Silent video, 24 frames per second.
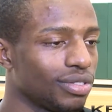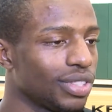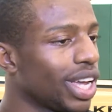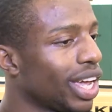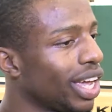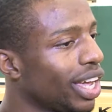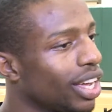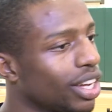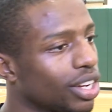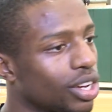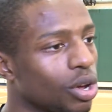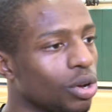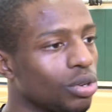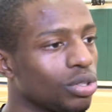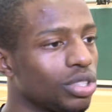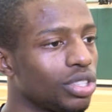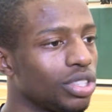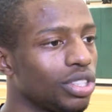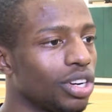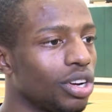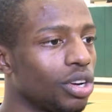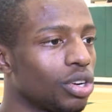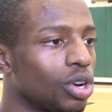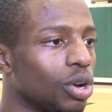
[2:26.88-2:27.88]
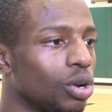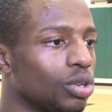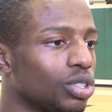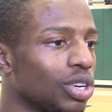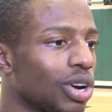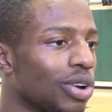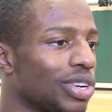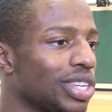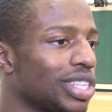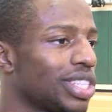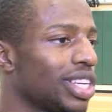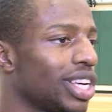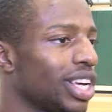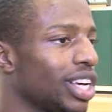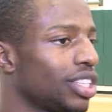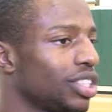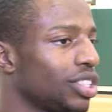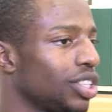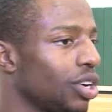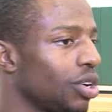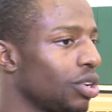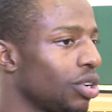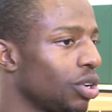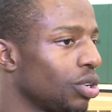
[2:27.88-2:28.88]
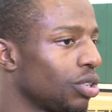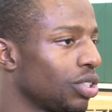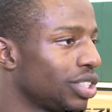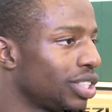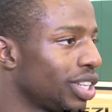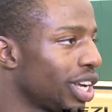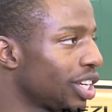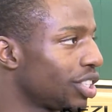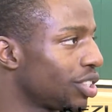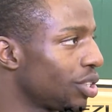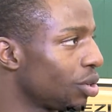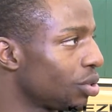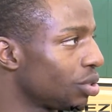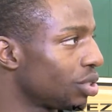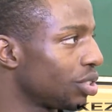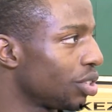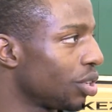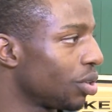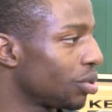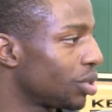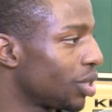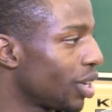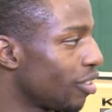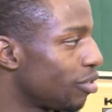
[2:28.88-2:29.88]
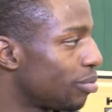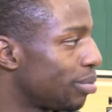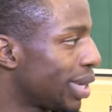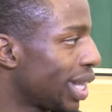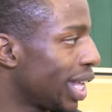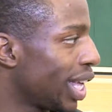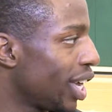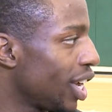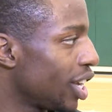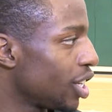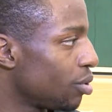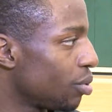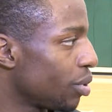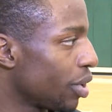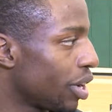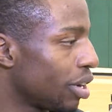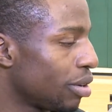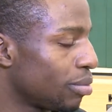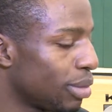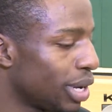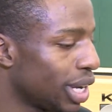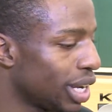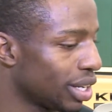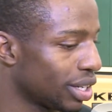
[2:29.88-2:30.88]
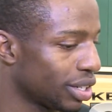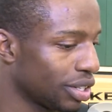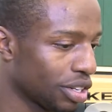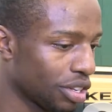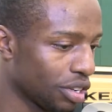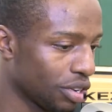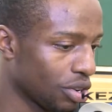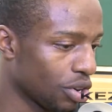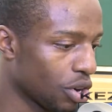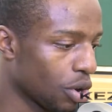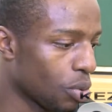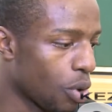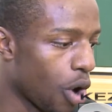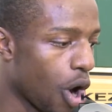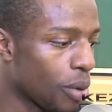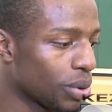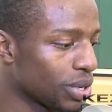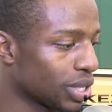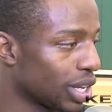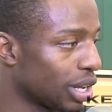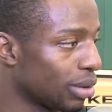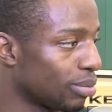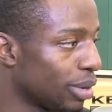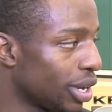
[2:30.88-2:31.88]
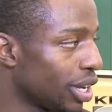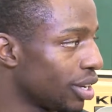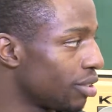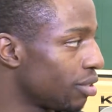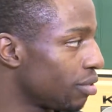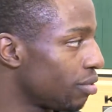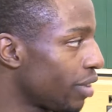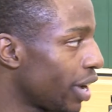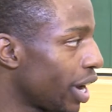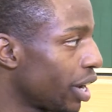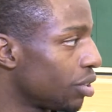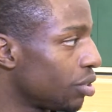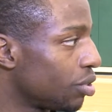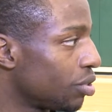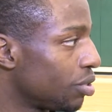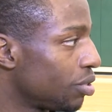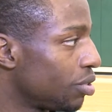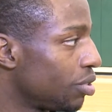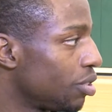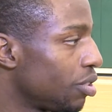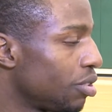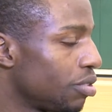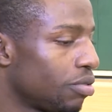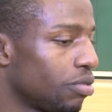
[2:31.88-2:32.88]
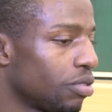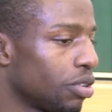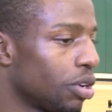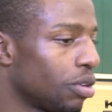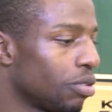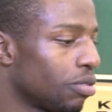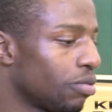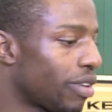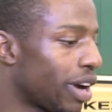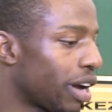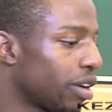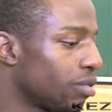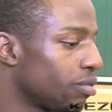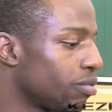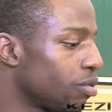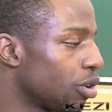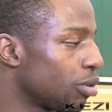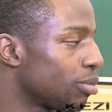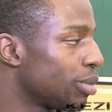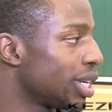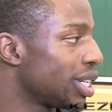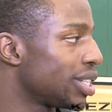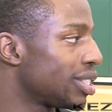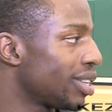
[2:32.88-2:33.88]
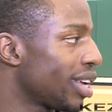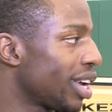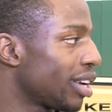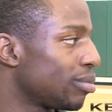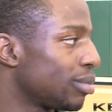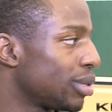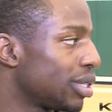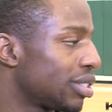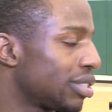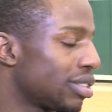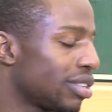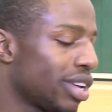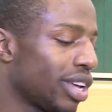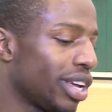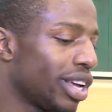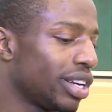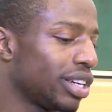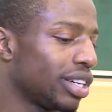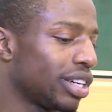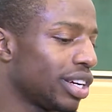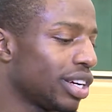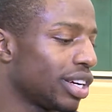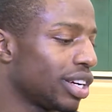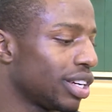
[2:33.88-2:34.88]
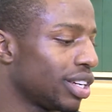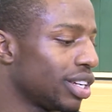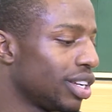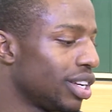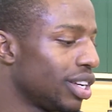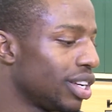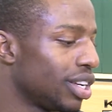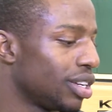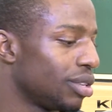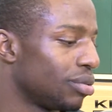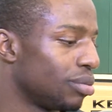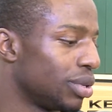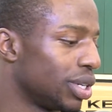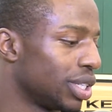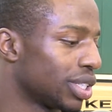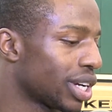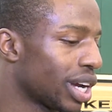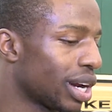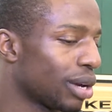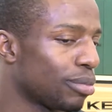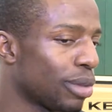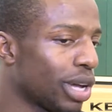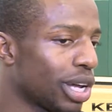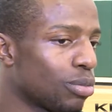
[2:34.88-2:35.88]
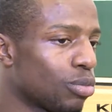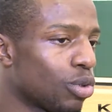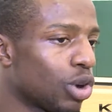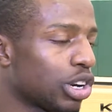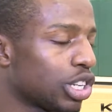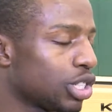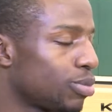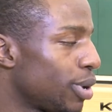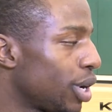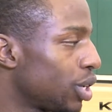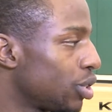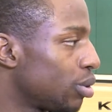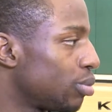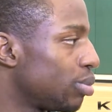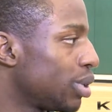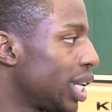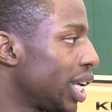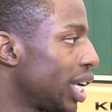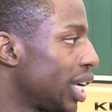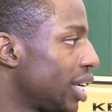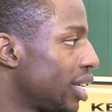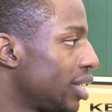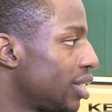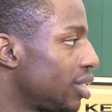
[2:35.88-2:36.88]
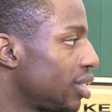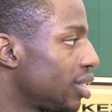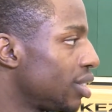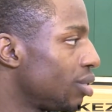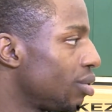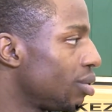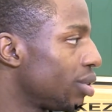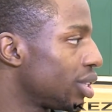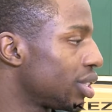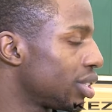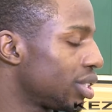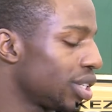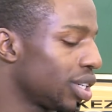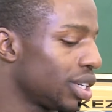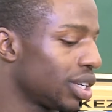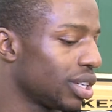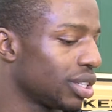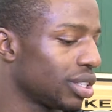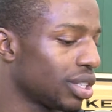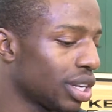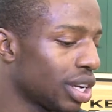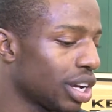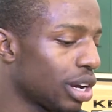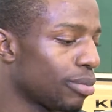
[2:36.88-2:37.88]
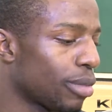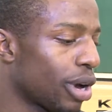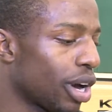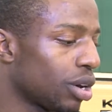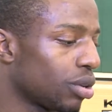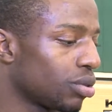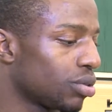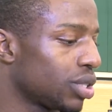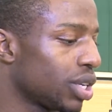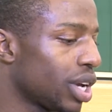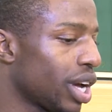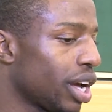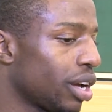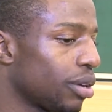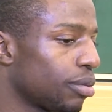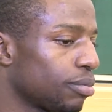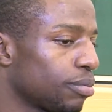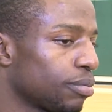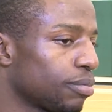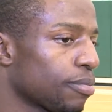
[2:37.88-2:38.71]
Yeah, Coach, you know, Coach always says, you know, it takes those, you know, tough plays. We're getting beaten, you know, we're always getting beat in the final, you know, final 4 minute segments. And we just got to make more special plays in order to come out on top.